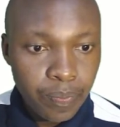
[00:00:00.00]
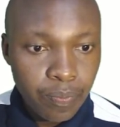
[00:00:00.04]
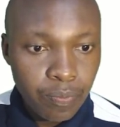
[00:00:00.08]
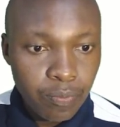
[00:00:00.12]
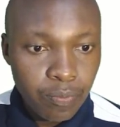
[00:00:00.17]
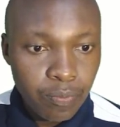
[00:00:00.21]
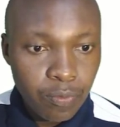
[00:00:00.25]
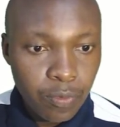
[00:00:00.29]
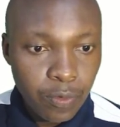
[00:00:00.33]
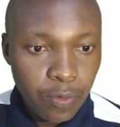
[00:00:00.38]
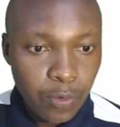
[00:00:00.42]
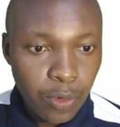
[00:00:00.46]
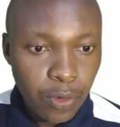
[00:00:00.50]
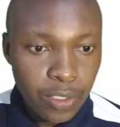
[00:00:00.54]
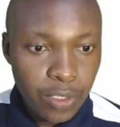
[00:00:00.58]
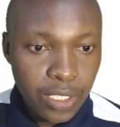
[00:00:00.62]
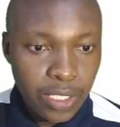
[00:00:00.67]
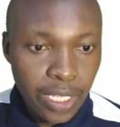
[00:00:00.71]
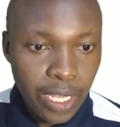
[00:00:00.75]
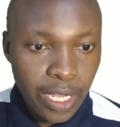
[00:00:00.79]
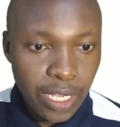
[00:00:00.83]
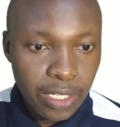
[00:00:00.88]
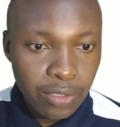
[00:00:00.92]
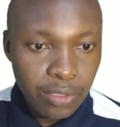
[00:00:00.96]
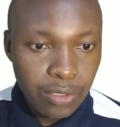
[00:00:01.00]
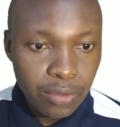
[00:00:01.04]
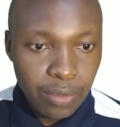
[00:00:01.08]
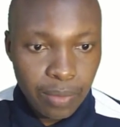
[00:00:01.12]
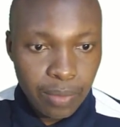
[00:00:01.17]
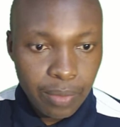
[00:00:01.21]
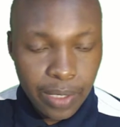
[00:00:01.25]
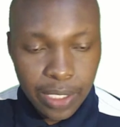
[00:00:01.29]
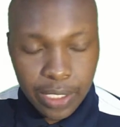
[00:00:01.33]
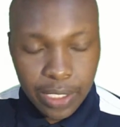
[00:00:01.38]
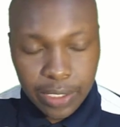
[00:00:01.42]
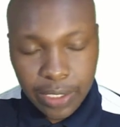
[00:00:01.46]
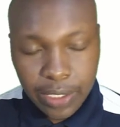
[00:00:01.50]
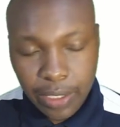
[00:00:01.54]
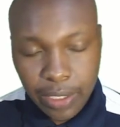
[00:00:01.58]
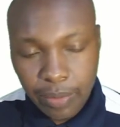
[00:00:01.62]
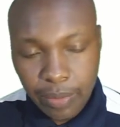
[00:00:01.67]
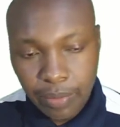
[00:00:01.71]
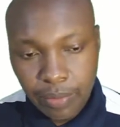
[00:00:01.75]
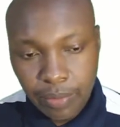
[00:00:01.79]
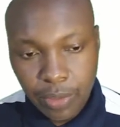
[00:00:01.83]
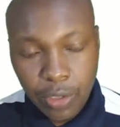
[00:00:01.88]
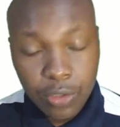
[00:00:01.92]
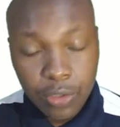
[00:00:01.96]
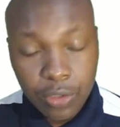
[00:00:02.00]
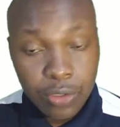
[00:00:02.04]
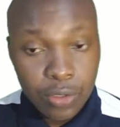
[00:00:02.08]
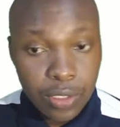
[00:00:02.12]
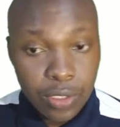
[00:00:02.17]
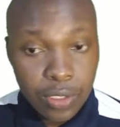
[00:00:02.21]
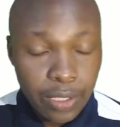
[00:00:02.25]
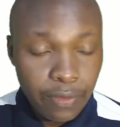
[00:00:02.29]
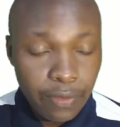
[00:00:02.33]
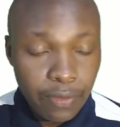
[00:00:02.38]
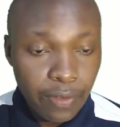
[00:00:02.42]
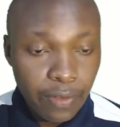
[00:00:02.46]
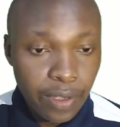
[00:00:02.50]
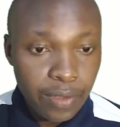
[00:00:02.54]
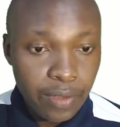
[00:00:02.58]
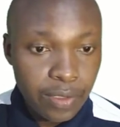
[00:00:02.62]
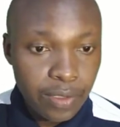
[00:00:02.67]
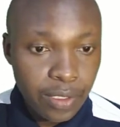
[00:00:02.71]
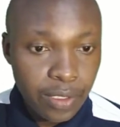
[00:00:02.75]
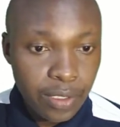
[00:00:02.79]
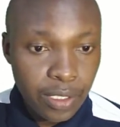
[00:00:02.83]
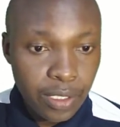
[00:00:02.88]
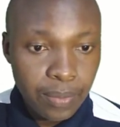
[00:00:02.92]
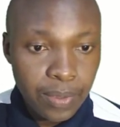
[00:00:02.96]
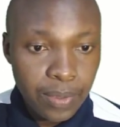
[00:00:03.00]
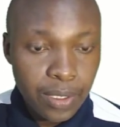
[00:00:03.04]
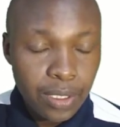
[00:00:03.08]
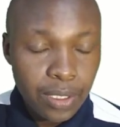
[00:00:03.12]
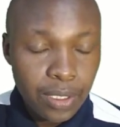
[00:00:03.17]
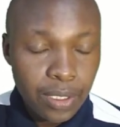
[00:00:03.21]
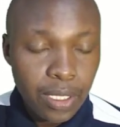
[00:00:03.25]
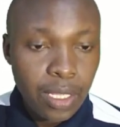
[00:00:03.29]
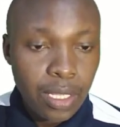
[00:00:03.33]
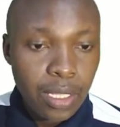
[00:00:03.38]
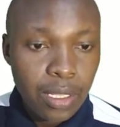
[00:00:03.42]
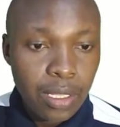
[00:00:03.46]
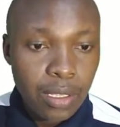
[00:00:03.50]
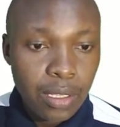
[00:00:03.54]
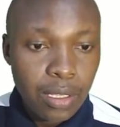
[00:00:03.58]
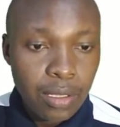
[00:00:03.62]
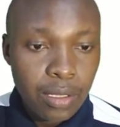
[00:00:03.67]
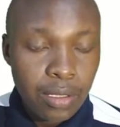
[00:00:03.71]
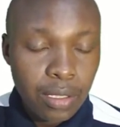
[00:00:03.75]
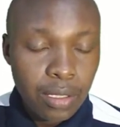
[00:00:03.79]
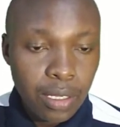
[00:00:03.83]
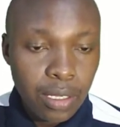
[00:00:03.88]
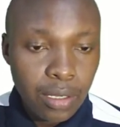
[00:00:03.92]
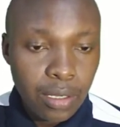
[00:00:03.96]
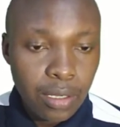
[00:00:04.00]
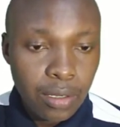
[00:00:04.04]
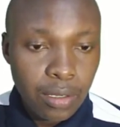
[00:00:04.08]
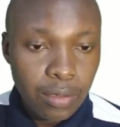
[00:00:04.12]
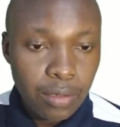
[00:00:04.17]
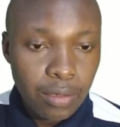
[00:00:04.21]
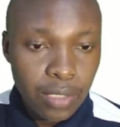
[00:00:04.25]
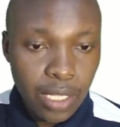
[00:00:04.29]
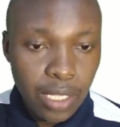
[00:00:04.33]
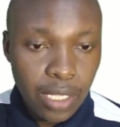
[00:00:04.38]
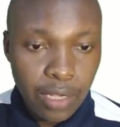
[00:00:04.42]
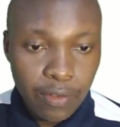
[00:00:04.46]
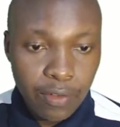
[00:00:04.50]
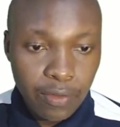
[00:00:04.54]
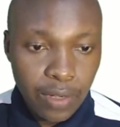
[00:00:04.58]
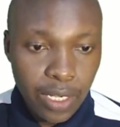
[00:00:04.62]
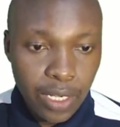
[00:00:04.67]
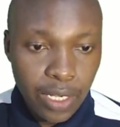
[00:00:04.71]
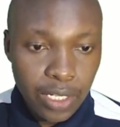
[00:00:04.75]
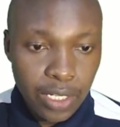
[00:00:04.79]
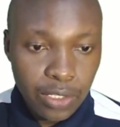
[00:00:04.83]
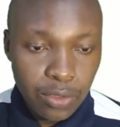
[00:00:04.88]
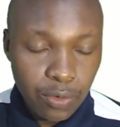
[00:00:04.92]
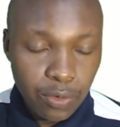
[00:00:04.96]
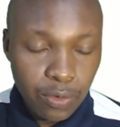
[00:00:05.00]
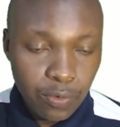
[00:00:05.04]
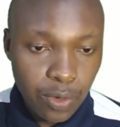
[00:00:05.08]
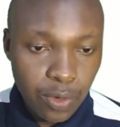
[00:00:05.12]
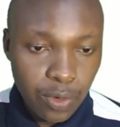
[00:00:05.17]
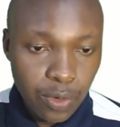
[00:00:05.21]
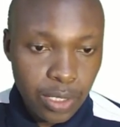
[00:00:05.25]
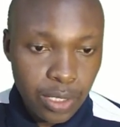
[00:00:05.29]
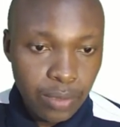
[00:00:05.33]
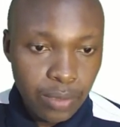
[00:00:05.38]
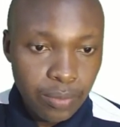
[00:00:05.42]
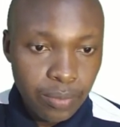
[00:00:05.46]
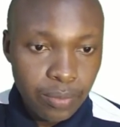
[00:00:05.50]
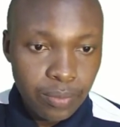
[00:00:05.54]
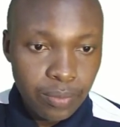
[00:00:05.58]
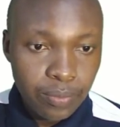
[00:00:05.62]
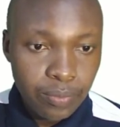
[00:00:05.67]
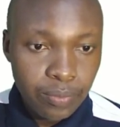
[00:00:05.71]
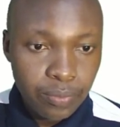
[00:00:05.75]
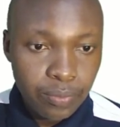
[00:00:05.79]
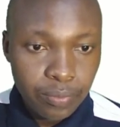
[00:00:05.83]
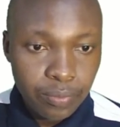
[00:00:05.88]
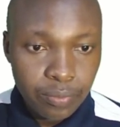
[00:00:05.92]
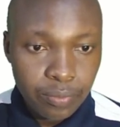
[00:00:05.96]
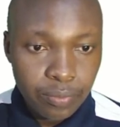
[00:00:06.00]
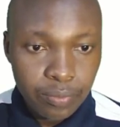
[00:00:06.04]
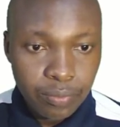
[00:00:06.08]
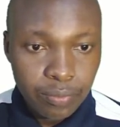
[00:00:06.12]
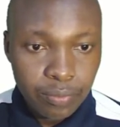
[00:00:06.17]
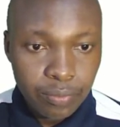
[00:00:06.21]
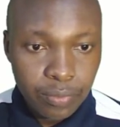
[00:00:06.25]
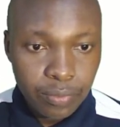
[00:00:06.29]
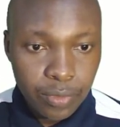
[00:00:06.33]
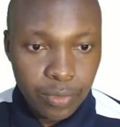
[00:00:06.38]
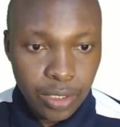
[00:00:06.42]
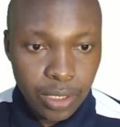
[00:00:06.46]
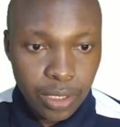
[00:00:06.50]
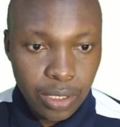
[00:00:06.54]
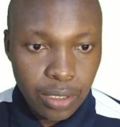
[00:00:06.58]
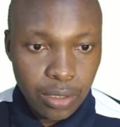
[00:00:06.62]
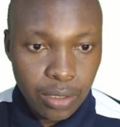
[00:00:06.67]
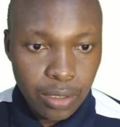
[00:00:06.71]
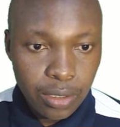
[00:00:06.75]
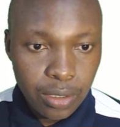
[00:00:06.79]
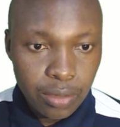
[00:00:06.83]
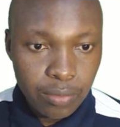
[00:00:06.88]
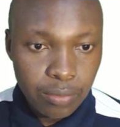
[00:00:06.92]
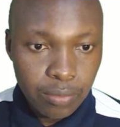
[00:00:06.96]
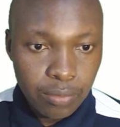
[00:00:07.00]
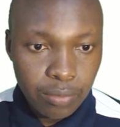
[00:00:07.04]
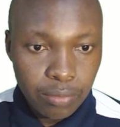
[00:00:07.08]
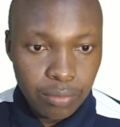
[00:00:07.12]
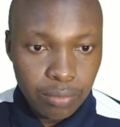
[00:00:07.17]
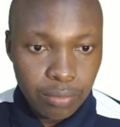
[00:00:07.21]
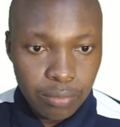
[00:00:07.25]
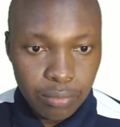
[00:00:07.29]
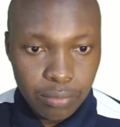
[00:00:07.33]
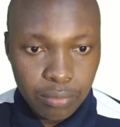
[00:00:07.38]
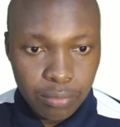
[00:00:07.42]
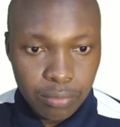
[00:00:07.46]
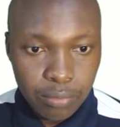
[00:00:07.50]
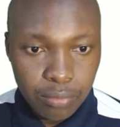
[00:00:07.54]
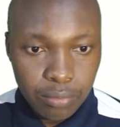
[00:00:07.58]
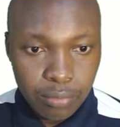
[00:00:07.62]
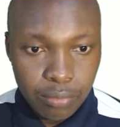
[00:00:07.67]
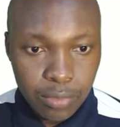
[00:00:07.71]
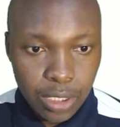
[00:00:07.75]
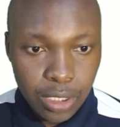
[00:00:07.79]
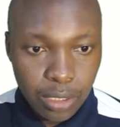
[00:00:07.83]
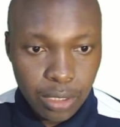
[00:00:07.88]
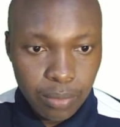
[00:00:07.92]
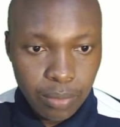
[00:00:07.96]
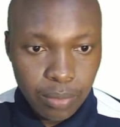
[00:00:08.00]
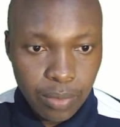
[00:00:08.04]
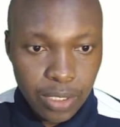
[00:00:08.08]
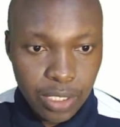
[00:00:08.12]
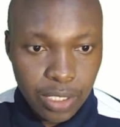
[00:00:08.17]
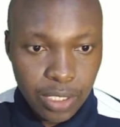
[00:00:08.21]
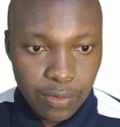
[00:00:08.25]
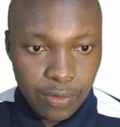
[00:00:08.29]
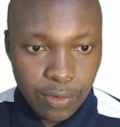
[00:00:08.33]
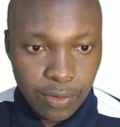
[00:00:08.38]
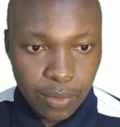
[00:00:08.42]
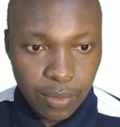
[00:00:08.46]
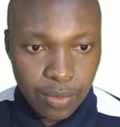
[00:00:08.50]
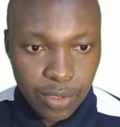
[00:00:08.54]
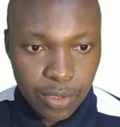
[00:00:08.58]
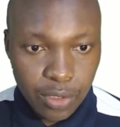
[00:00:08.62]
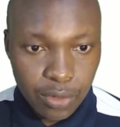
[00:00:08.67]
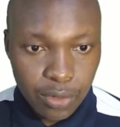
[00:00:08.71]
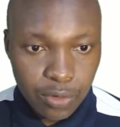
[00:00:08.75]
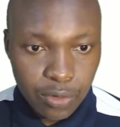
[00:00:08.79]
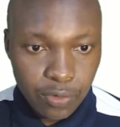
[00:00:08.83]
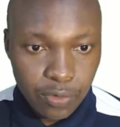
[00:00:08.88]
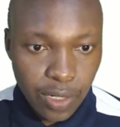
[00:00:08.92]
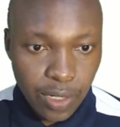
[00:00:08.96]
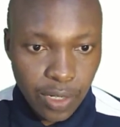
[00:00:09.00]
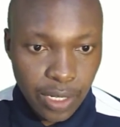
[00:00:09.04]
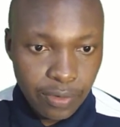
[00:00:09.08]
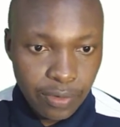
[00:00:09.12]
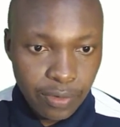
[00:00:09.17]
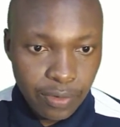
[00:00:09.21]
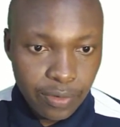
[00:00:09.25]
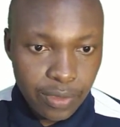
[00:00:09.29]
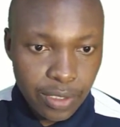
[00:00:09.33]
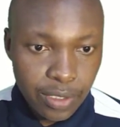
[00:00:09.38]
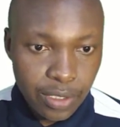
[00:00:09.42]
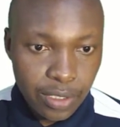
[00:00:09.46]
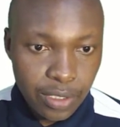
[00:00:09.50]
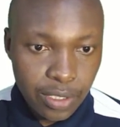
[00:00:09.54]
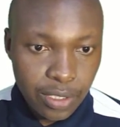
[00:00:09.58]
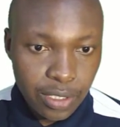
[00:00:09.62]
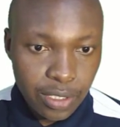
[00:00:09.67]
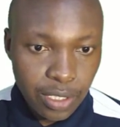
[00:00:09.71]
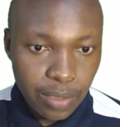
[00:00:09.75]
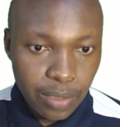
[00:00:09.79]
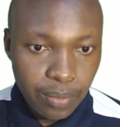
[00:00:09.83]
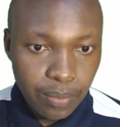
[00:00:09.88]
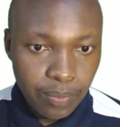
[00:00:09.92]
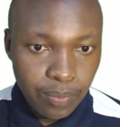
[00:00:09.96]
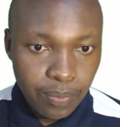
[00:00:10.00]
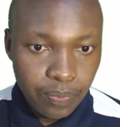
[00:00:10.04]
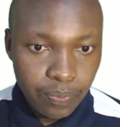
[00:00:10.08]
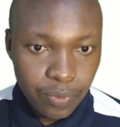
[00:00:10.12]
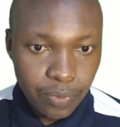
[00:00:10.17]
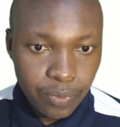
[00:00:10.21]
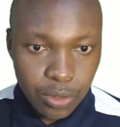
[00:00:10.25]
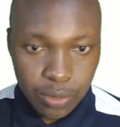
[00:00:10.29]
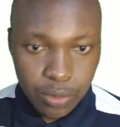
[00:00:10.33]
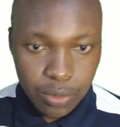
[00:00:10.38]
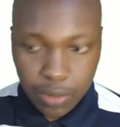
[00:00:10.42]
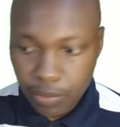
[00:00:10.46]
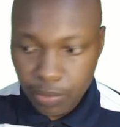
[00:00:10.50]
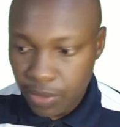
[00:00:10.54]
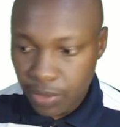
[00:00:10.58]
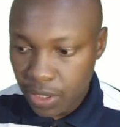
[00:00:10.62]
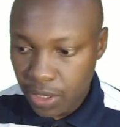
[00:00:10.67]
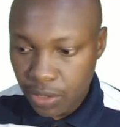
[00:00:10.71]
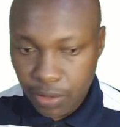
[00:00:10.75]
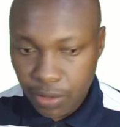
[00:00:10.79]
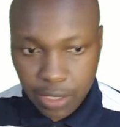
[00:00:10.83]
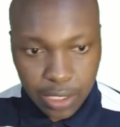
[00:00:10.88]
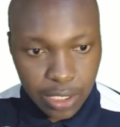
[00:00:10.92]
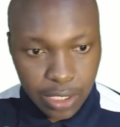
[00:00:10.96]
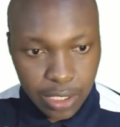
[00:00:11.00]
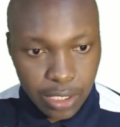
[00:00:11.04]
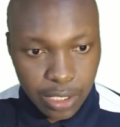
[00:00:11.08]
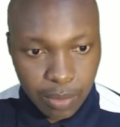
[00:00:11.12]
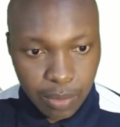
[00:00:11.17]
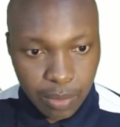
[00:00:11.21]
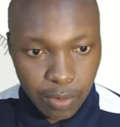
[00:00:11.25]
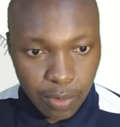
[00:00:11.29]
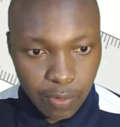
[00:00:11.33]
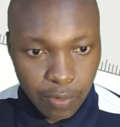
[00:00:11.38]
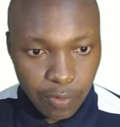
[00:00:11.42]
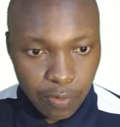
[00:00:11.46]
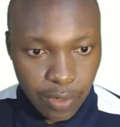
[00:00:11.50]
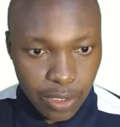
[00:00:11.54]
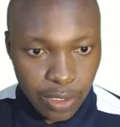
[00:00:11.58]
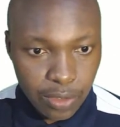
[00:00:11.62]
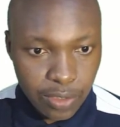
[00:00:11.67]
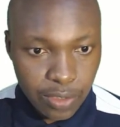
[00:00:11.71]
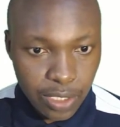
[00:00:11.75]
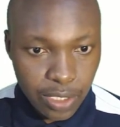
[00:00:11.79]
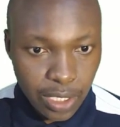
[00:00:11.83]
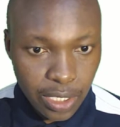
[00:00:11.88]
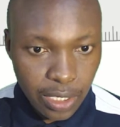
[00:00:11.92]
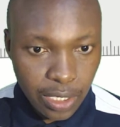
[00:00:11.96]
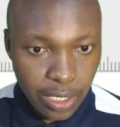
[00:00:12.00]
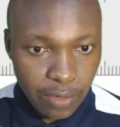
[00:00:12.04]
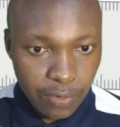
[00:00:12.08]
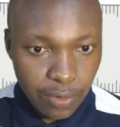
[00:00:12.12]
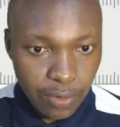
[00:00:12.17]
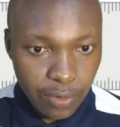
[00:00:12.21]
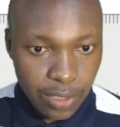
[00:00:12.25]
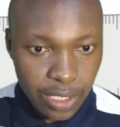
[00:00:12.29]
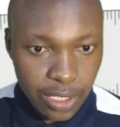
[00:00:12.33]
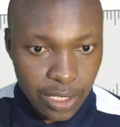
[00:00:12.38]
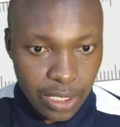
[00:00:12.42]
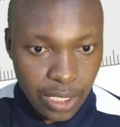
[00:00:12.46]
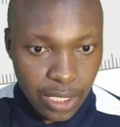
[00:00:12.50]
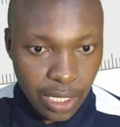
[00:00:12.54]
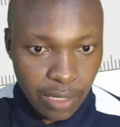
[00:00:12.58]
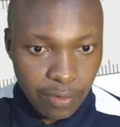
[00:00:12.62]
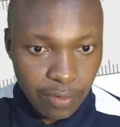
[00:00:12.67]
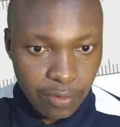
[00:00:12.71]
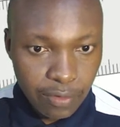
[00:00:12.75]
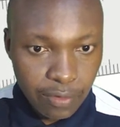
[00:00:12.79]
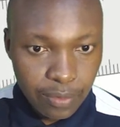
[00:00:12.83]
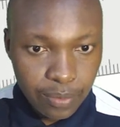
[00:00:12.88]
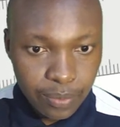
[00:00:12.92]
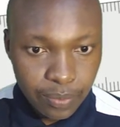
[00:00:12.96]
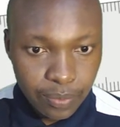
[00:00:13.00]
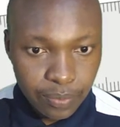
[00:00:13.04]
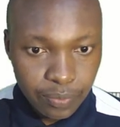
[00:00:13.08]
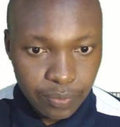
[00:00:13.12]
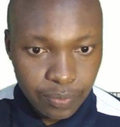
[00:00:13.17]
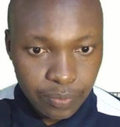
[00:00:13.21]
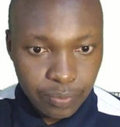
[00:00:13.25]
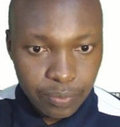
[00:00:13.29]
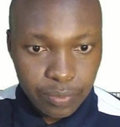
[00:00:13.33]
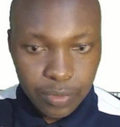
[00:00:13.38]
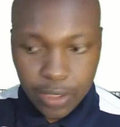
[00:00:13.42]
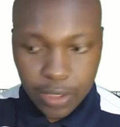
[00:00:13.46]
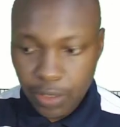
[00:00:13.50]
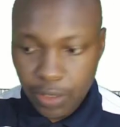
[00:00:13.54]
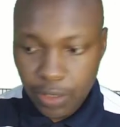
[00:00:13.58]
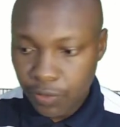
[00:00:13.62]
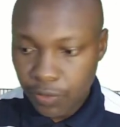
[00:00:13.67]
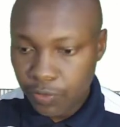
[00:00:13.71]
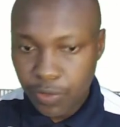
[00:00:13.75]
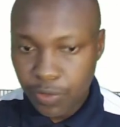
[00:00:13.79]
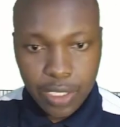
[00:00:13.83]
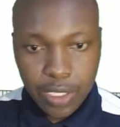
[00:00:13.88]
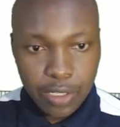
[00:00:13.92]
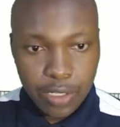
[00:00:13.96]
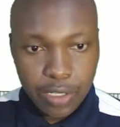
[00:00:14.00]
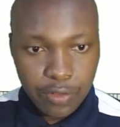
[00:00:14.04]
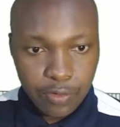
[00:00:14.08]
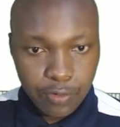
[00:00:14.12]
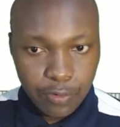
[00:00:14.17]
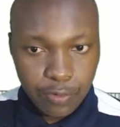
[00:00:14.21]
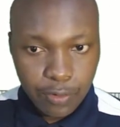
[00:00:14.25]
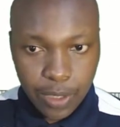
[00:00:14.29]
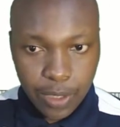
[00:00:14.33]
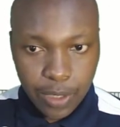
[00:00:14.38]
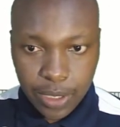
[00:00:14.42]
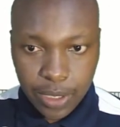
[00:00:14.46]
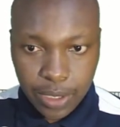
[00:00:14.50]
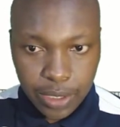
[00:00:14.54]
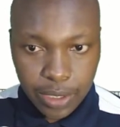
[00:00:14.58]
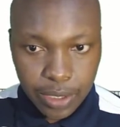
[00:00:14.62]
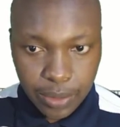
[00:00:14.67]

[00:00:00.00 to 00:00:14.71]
course the height will remain the same because using the 5 strips we have a height of 1. The limit is from 0 to 5, is the same. So let me create the table of values again for this curve very fast.